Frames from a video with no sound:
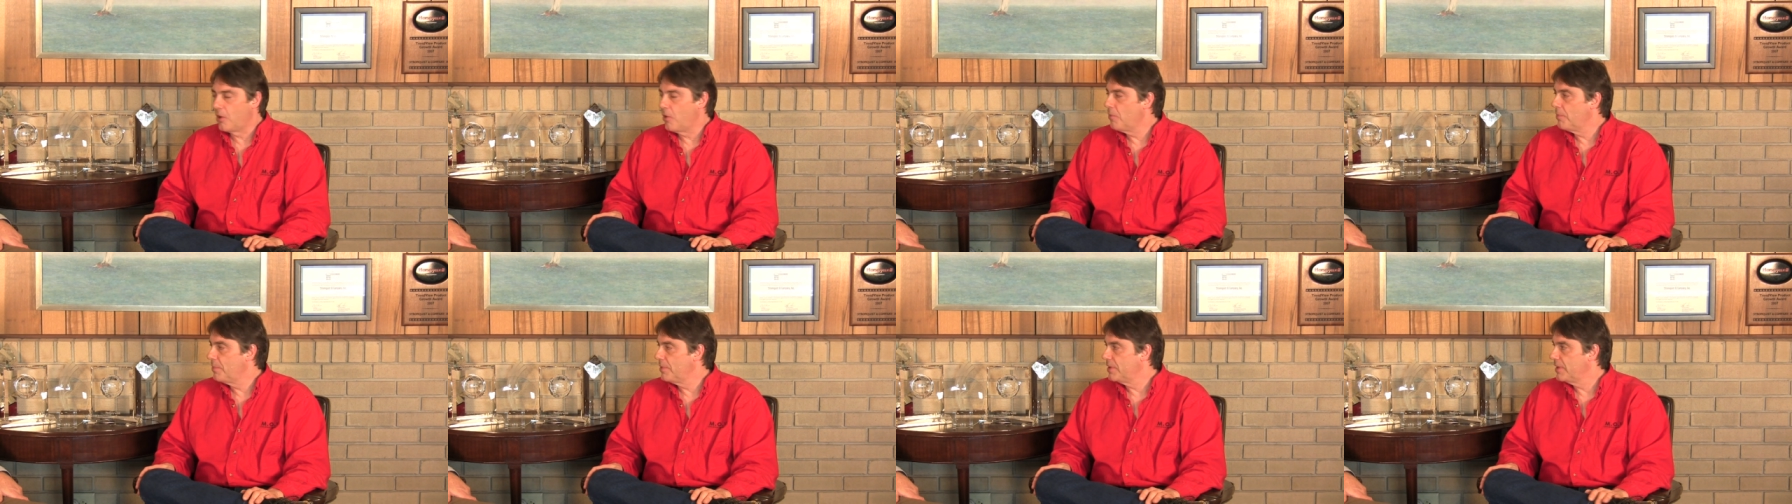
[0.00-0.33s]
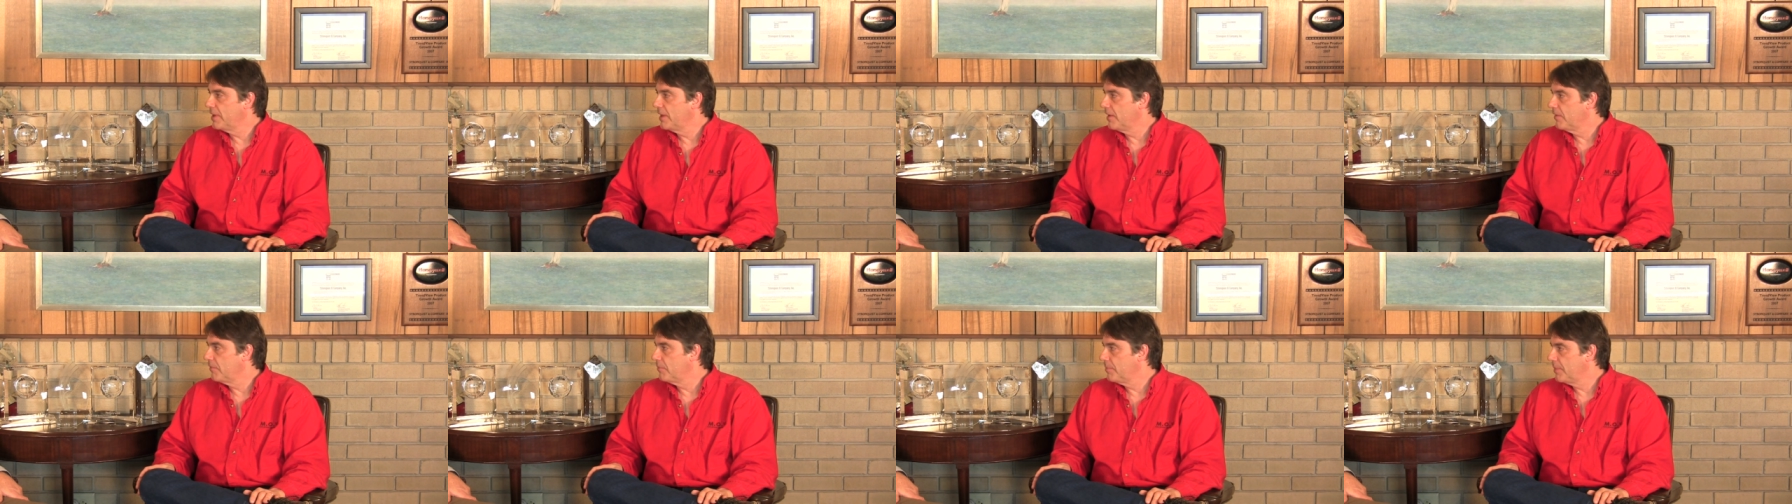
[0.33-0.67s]
open
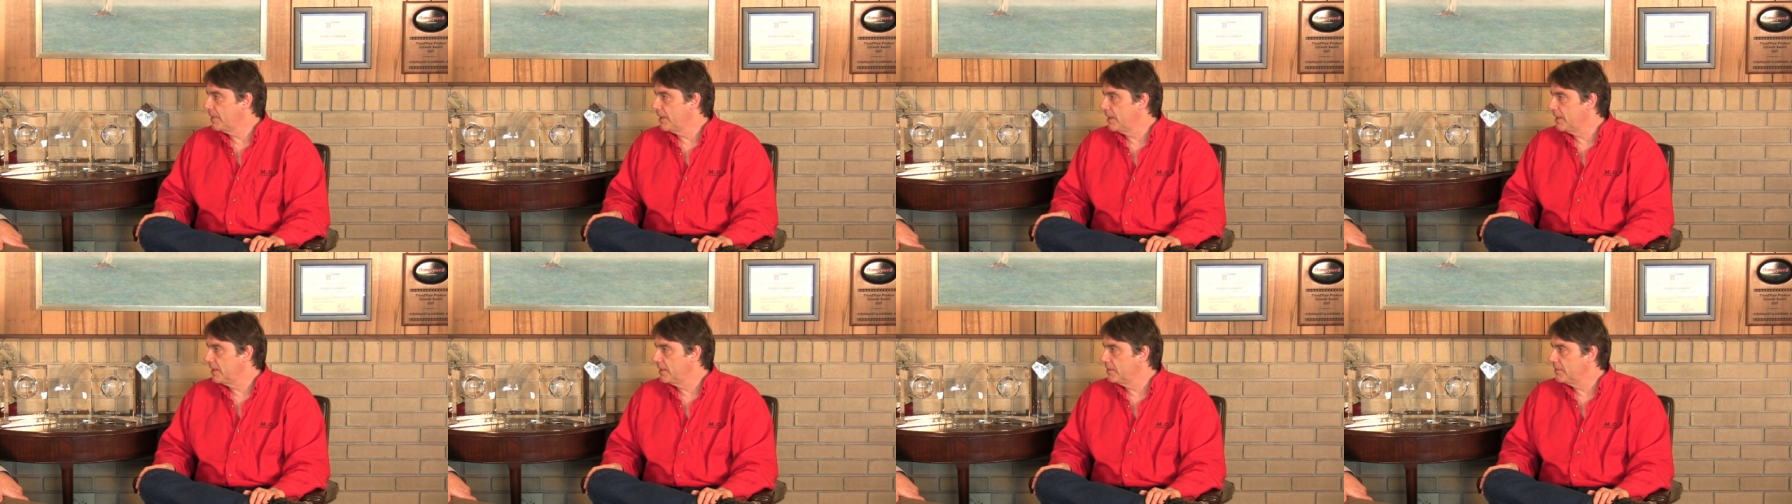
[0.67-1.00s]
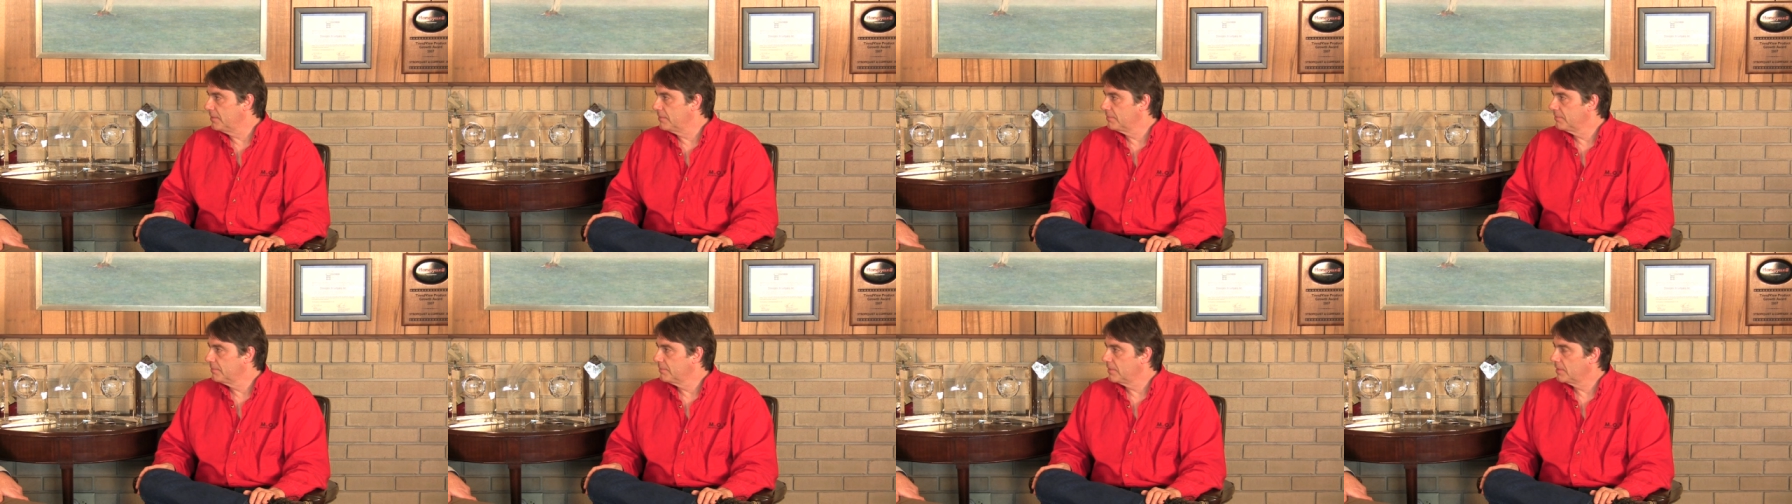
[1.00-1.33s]
have
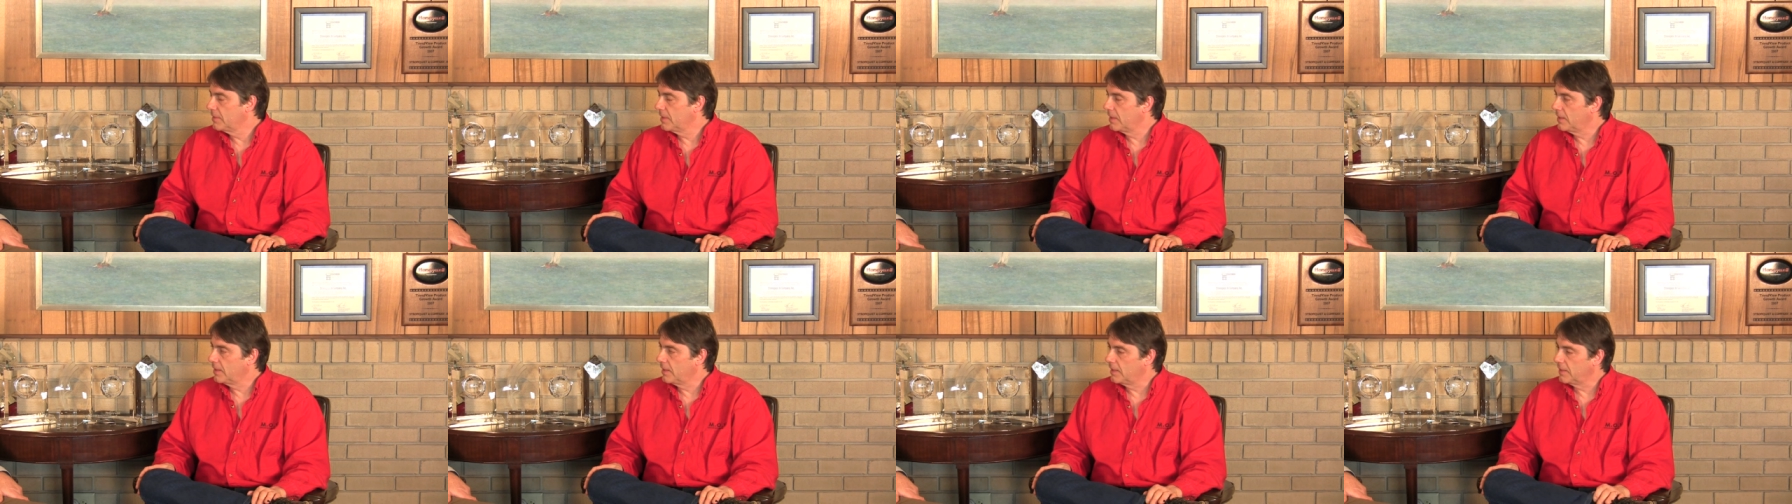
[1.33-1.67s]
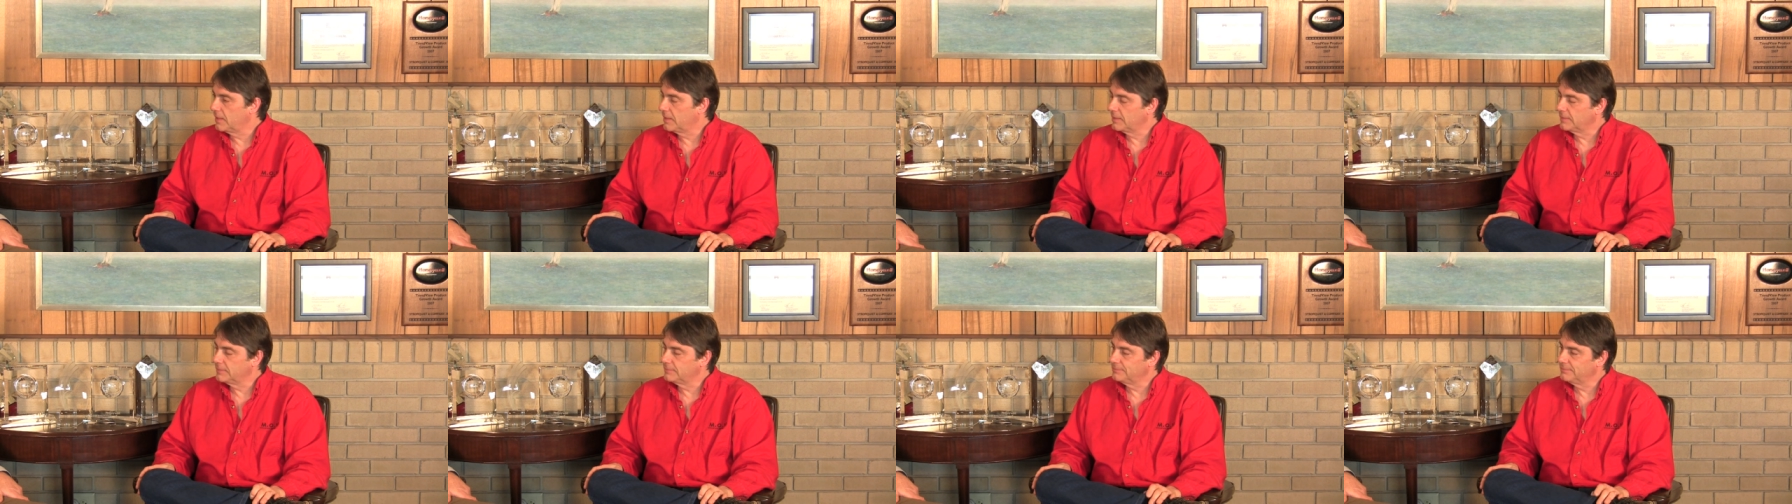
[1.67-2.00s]
been
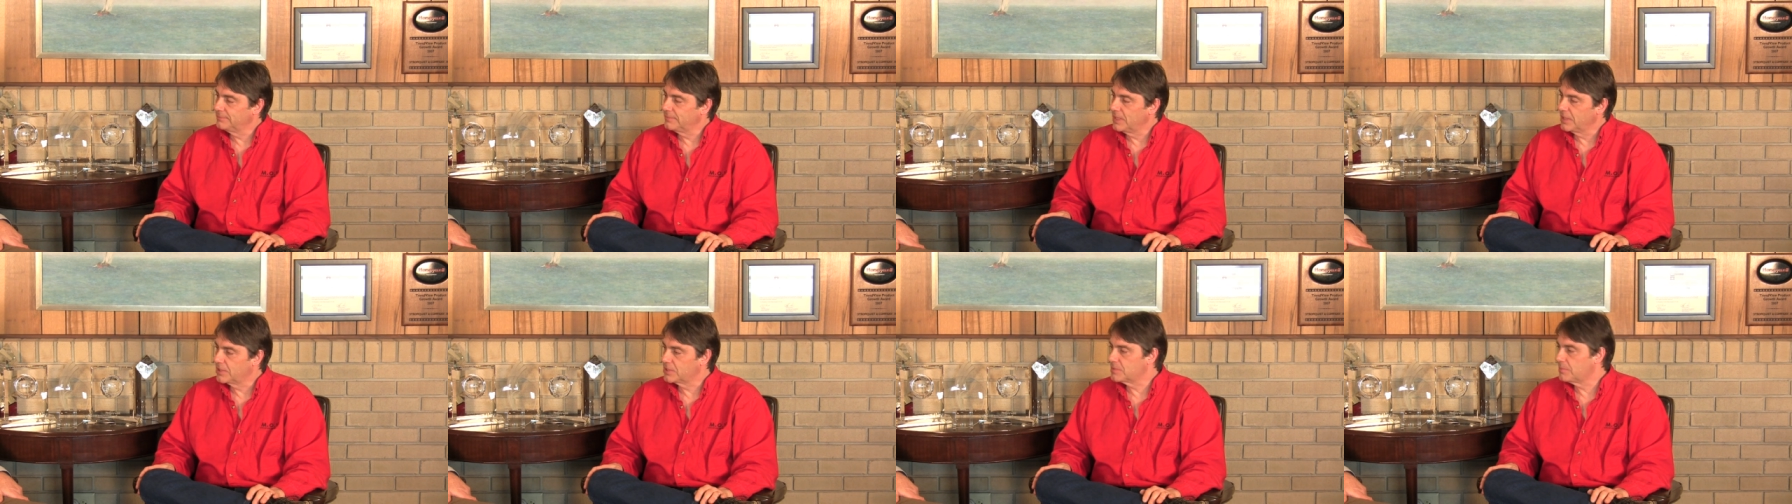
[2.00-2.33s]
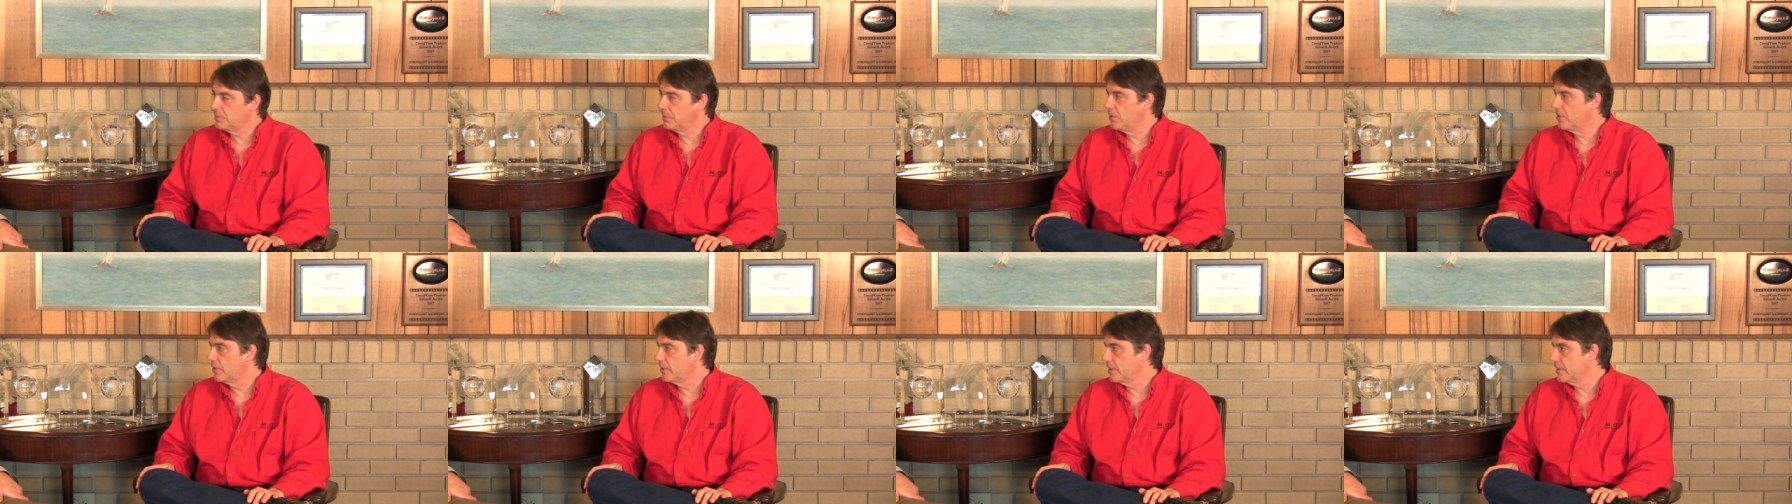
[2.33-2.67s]

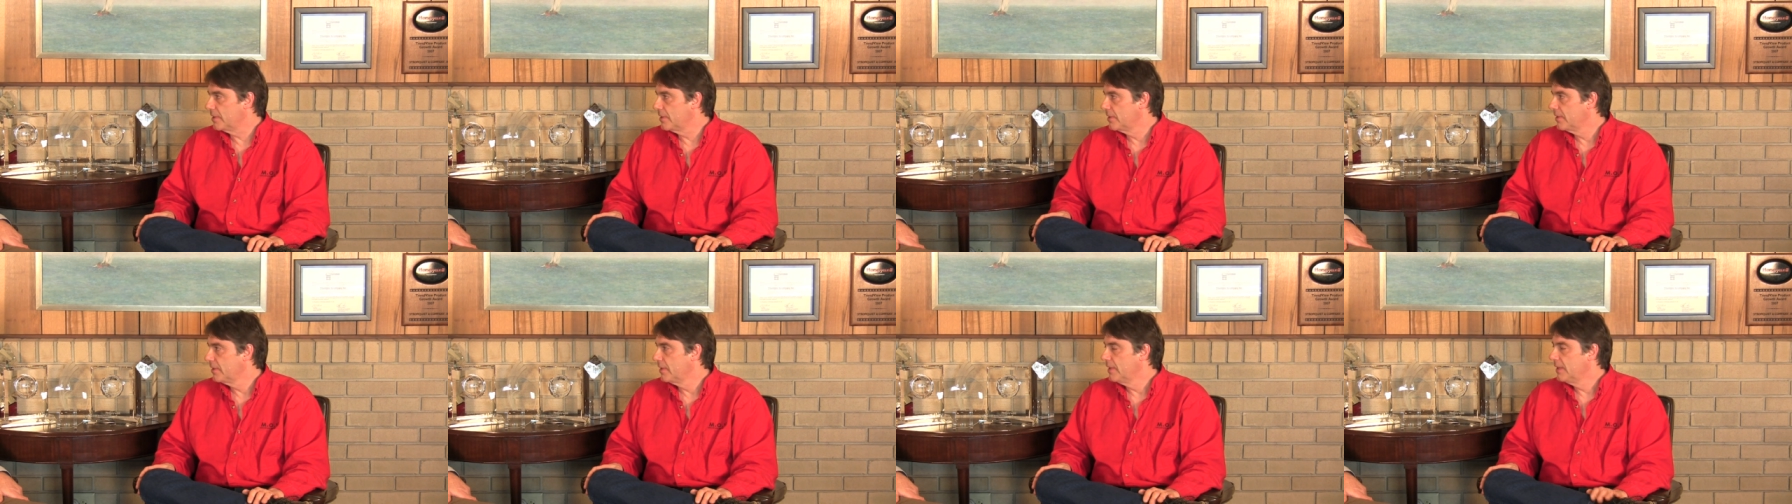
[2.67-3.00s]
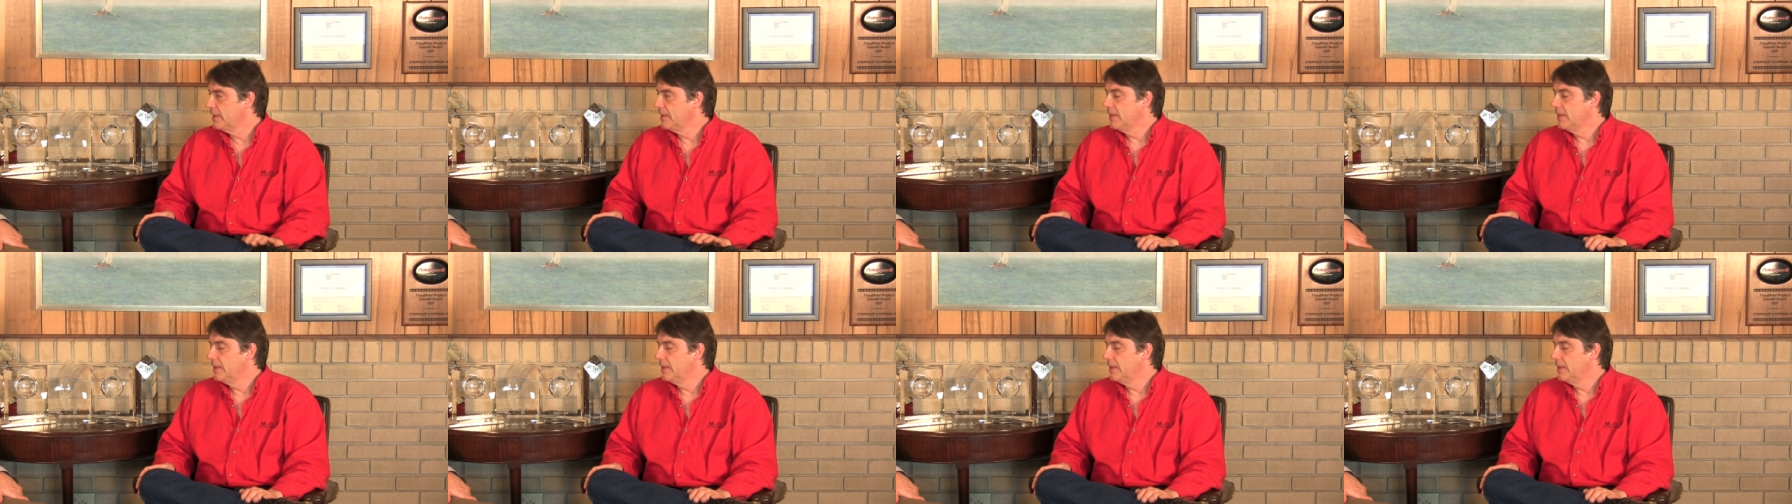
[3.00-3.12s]
explored.